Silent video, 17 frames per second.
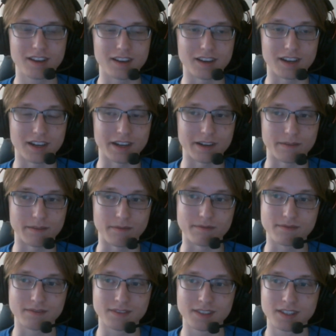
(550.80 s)

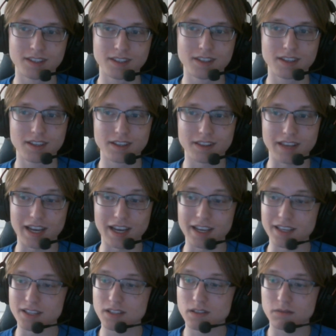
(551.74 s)

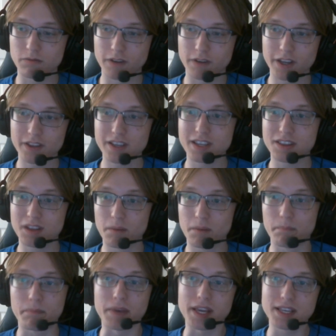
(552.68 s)
That is really the
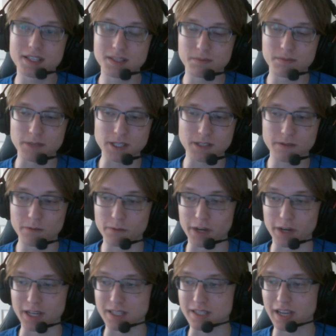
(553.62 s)
biggest piece of
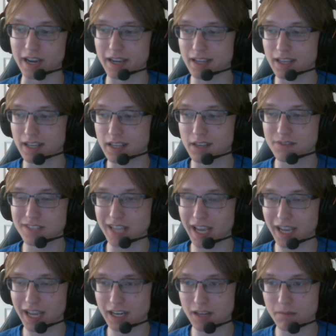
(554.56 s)
advice I can give to
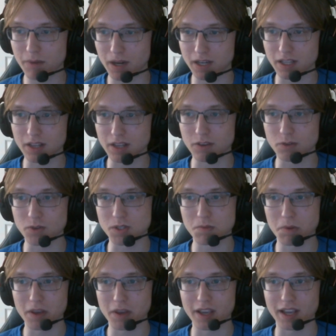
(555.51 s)
anybody who is
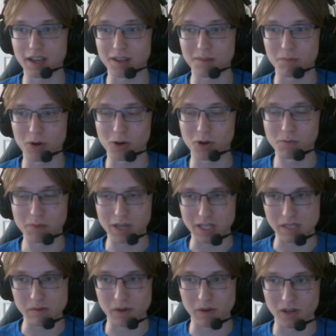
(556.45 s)
playing out of the park
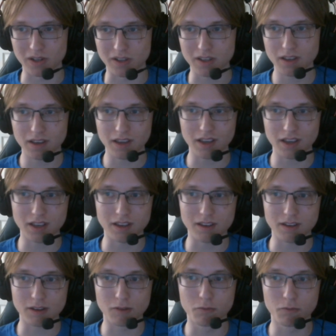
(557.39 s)
baseball. It
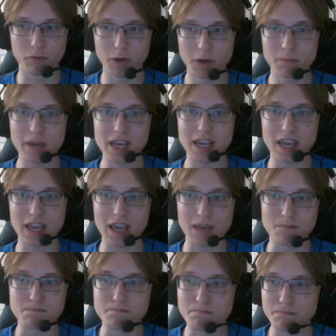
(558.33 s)
will
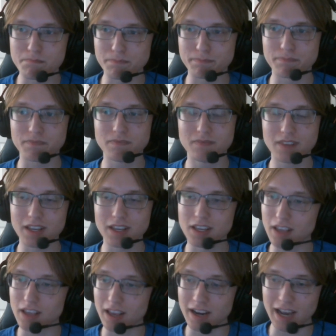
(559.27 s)
make
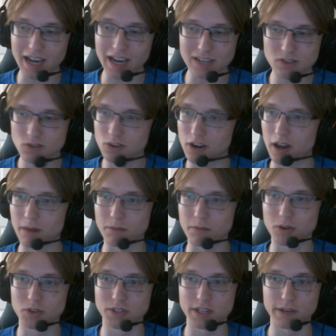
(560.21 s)
an
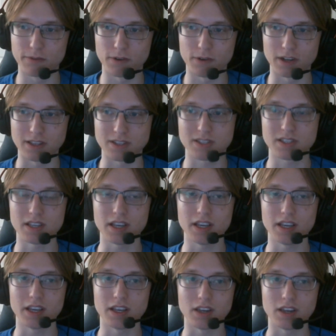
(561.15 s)
astronomical difference
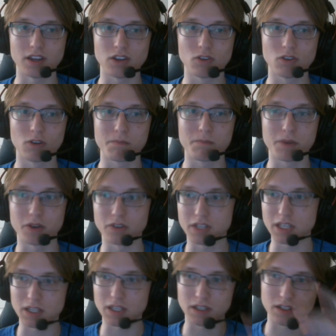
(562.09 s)
in your
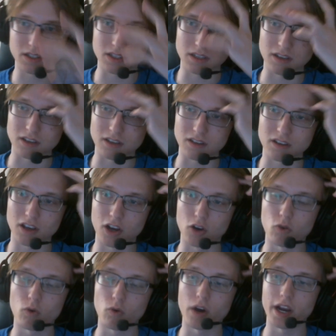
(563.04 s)
ability to
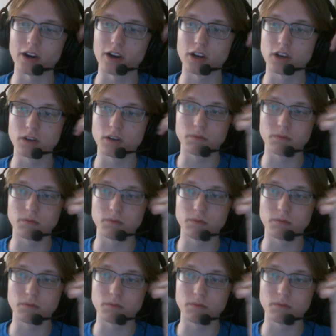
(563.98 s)
acquire good